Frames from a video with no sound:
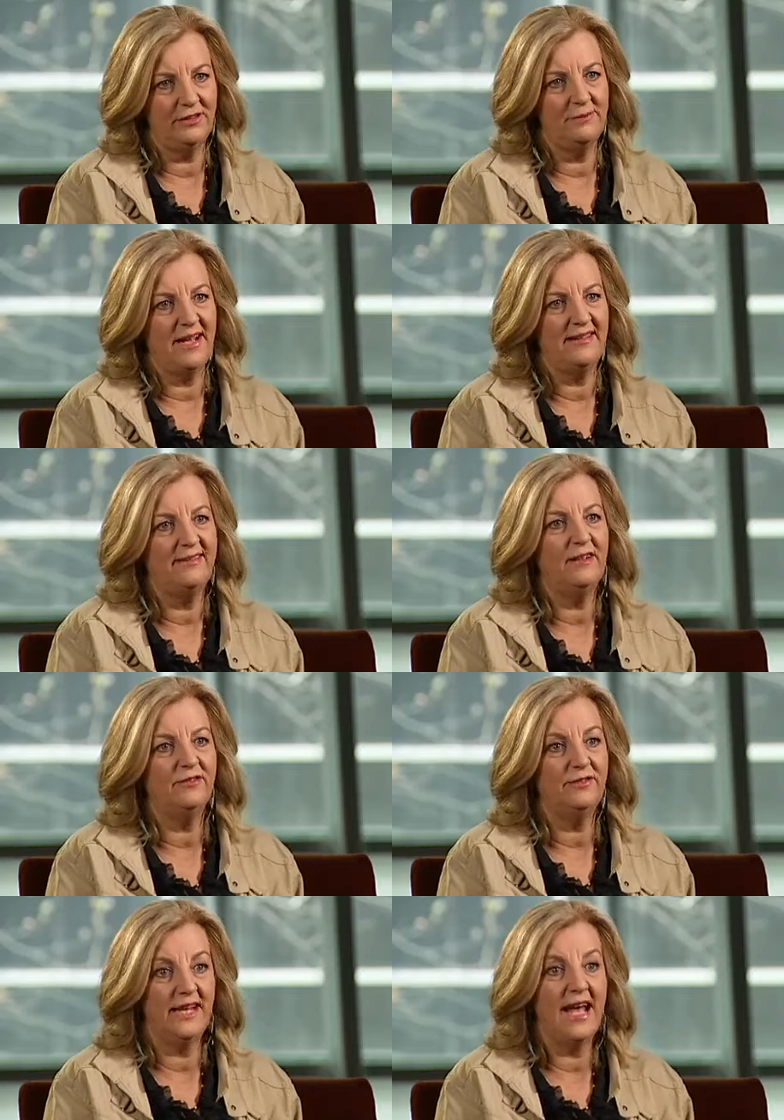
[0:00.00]
it
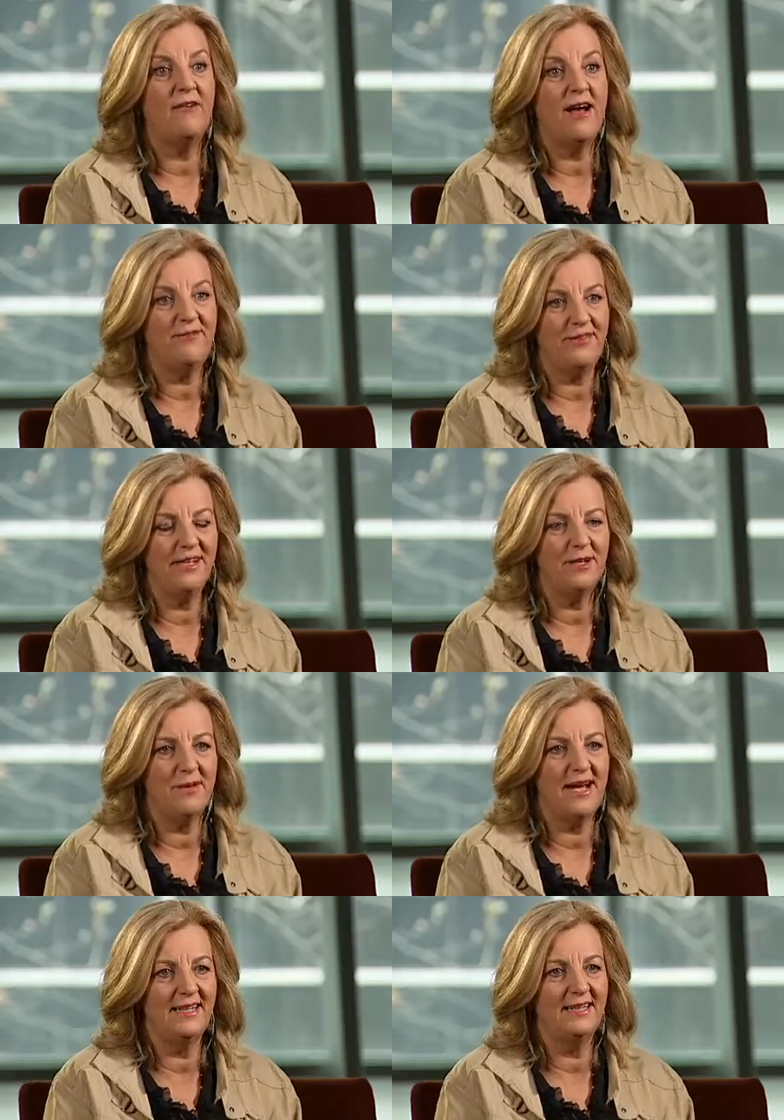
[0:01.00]
myself and how I feel
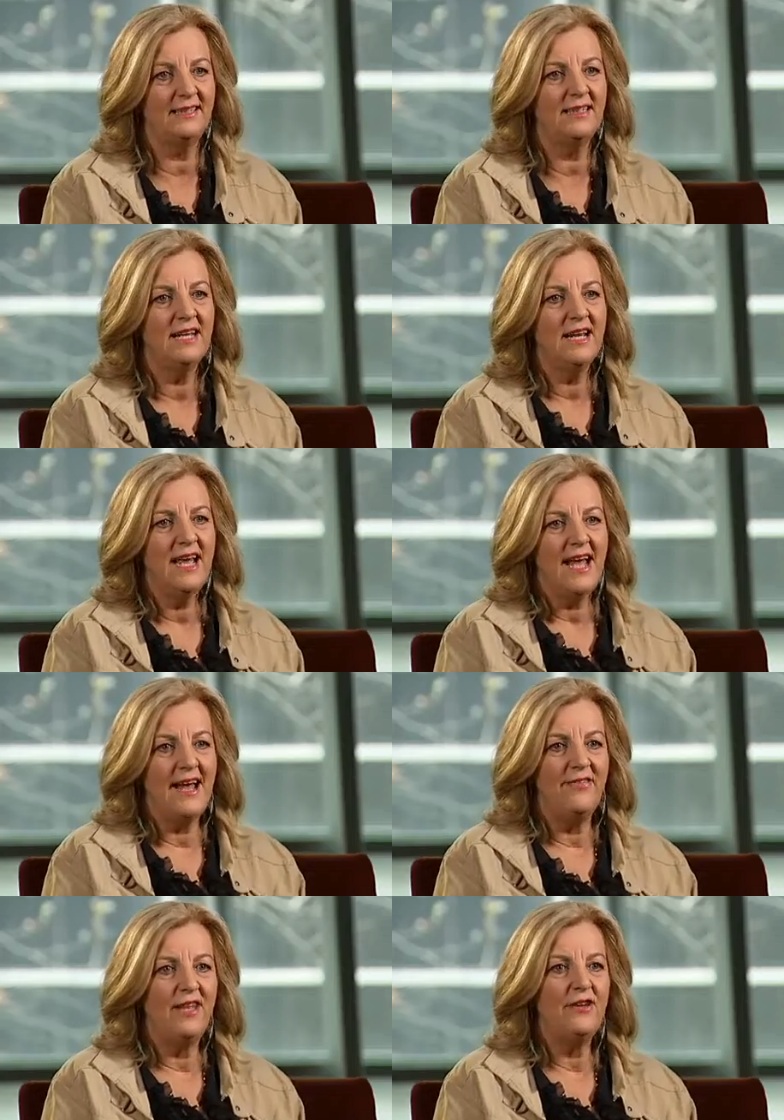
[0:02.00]
about it,
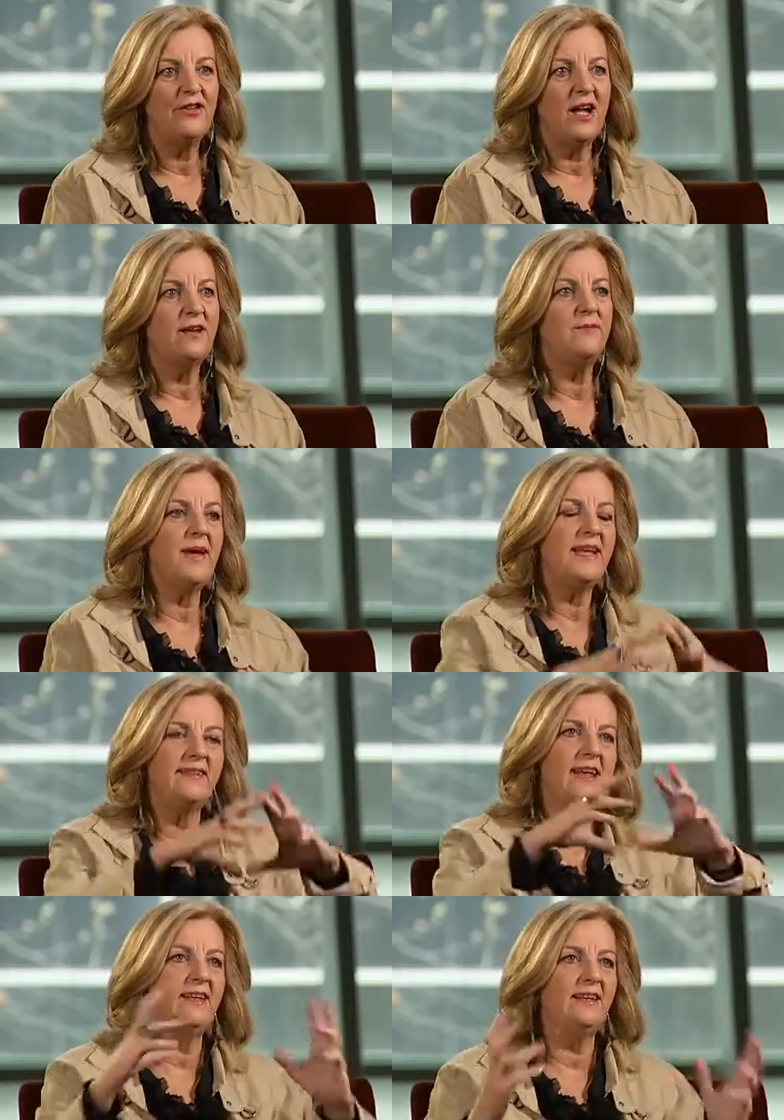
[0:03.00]
and then try to make
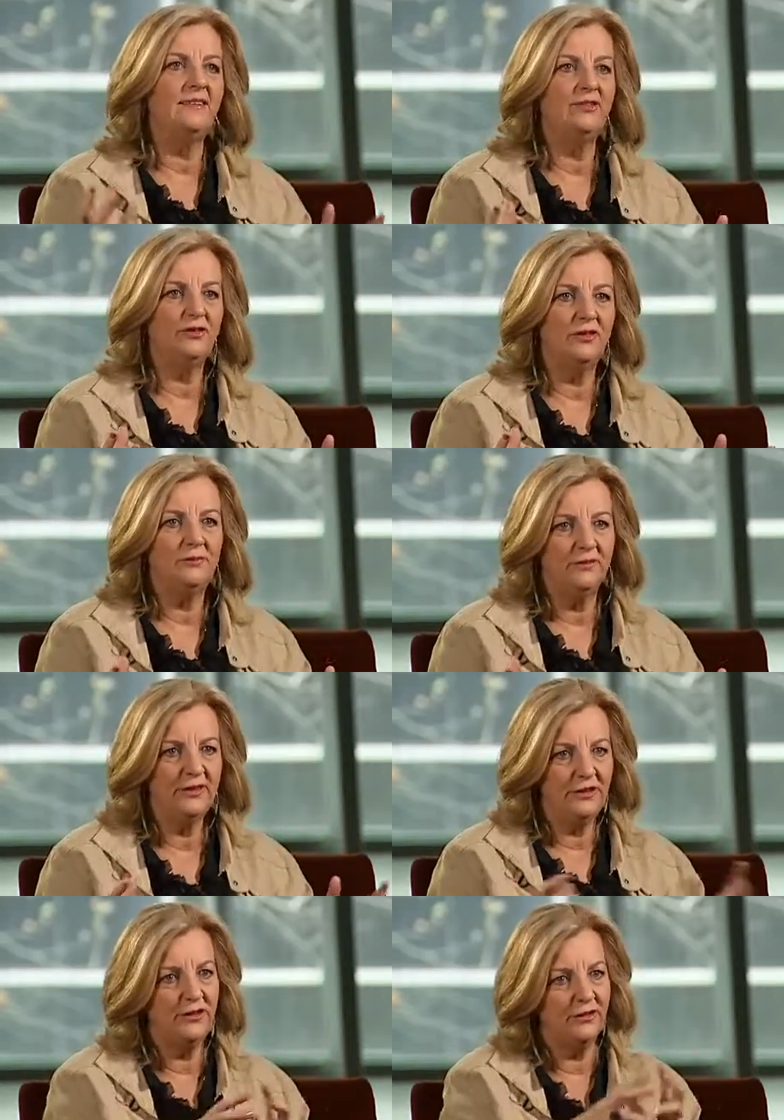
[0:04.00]
that into a
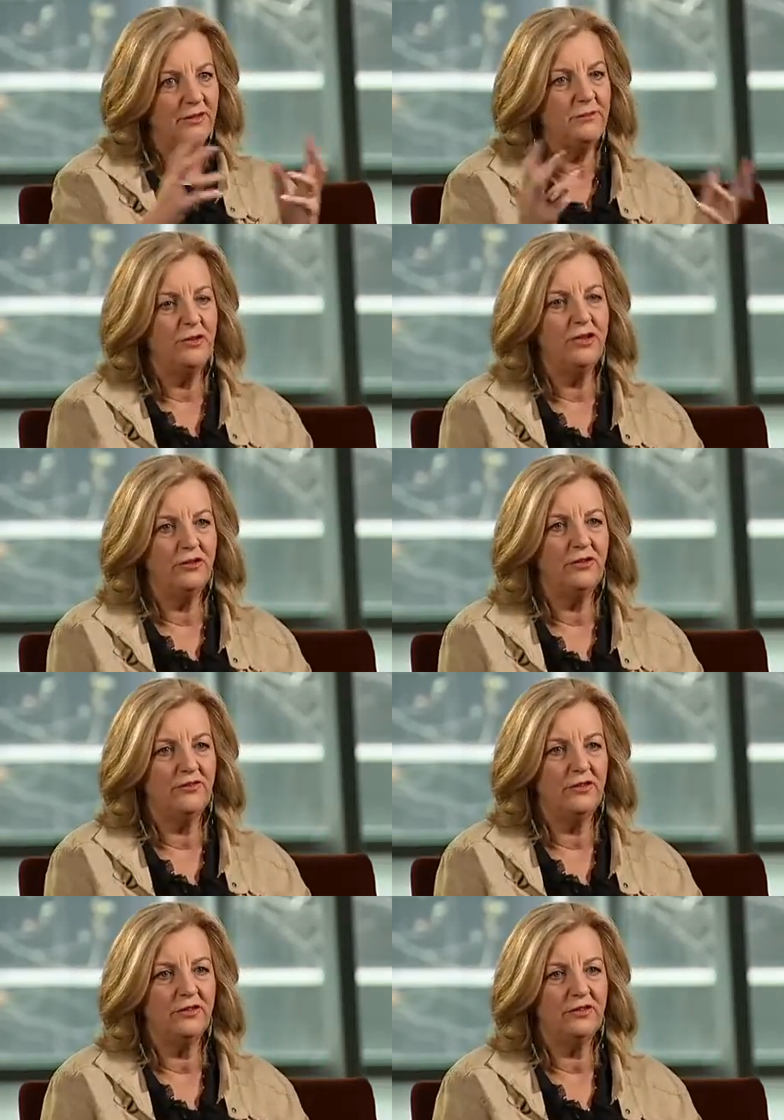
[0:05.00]
more
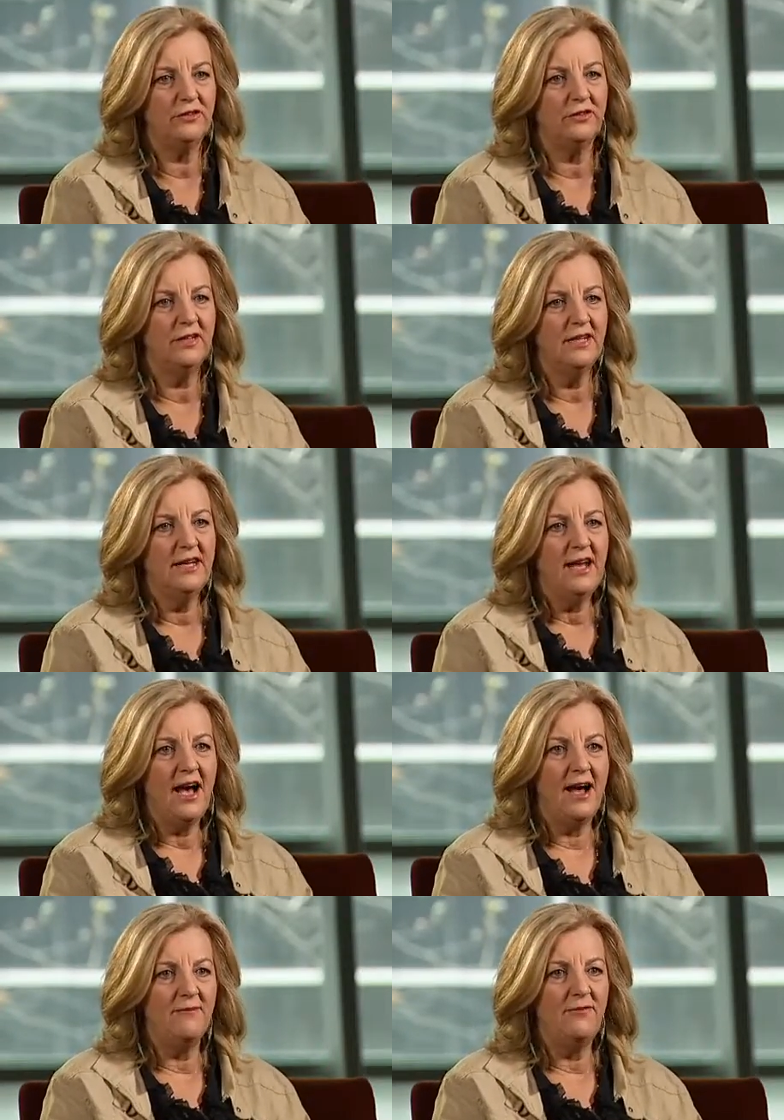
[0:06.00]
universal
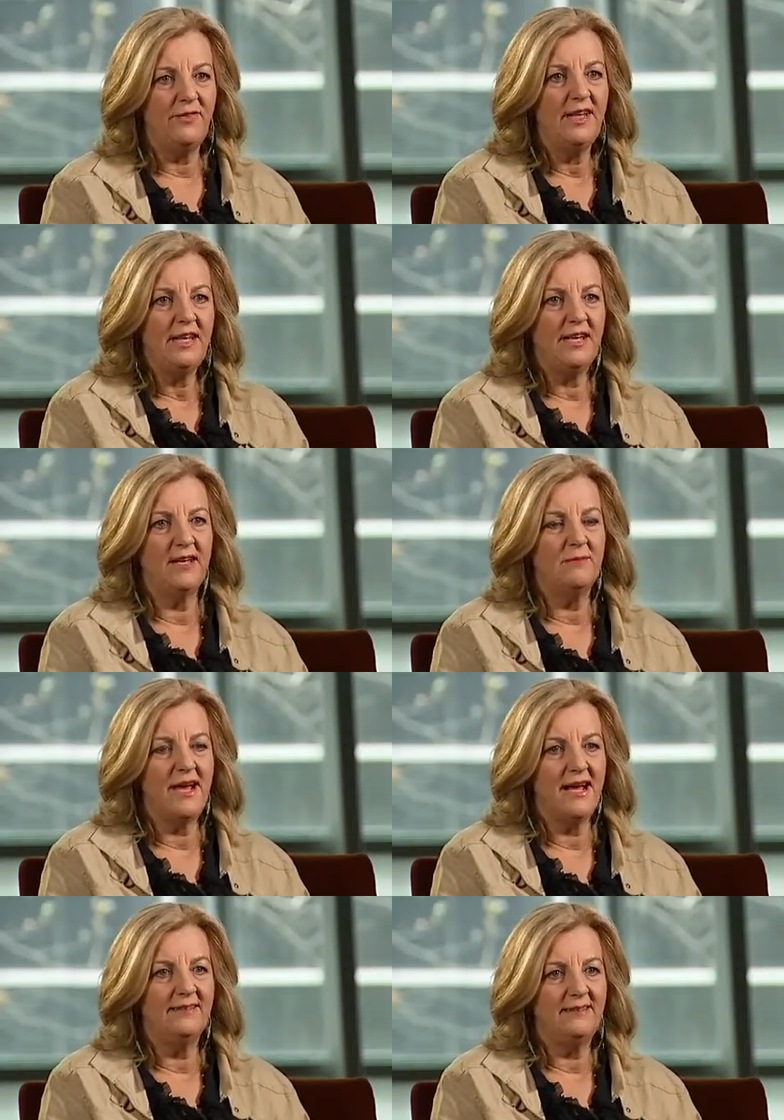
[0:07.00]
feeling
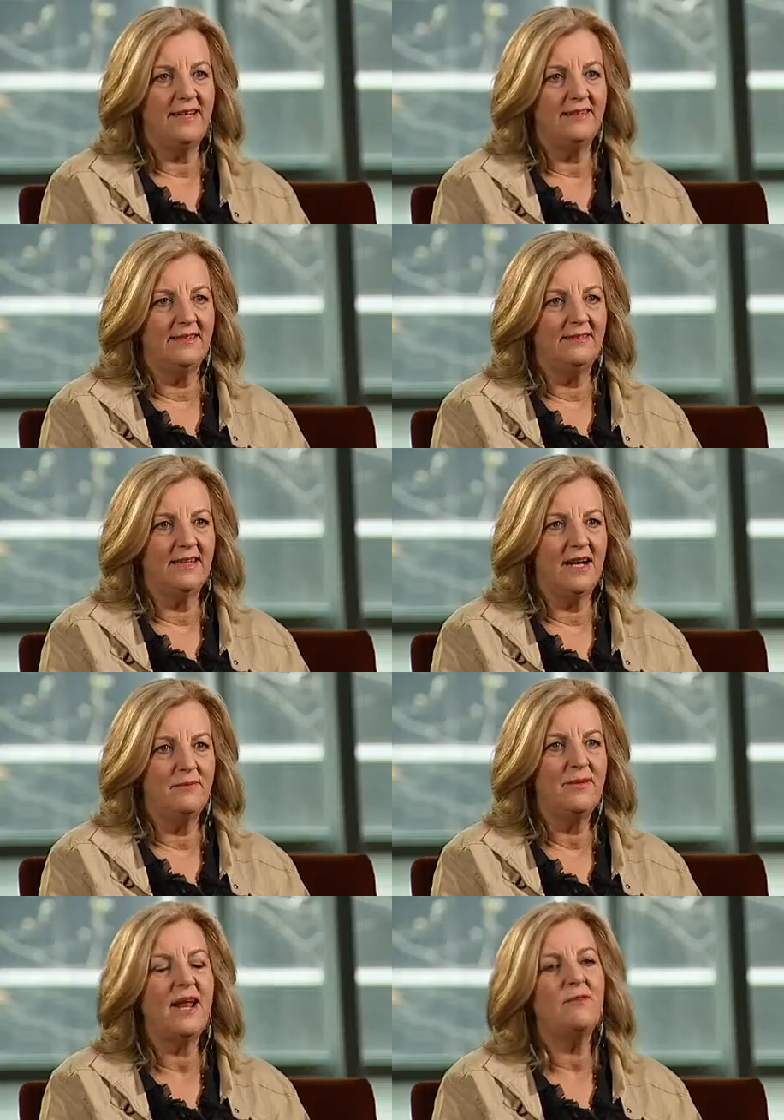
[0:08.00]
about death and
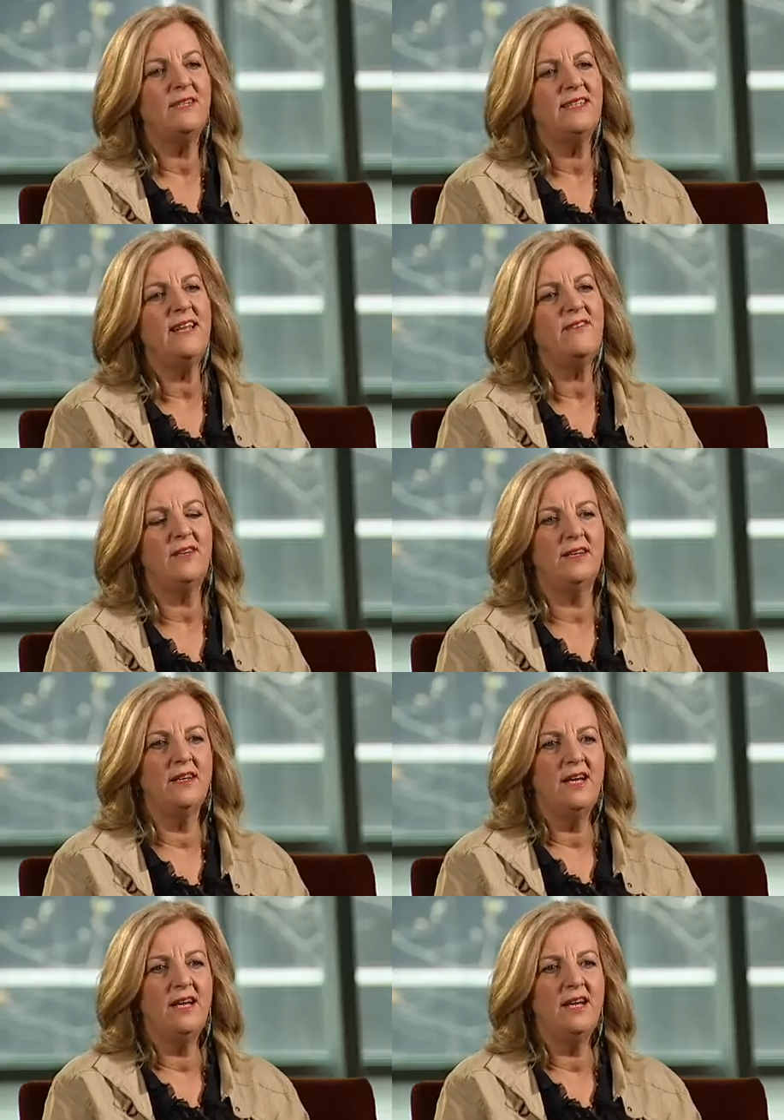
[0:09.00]
dying. But I would never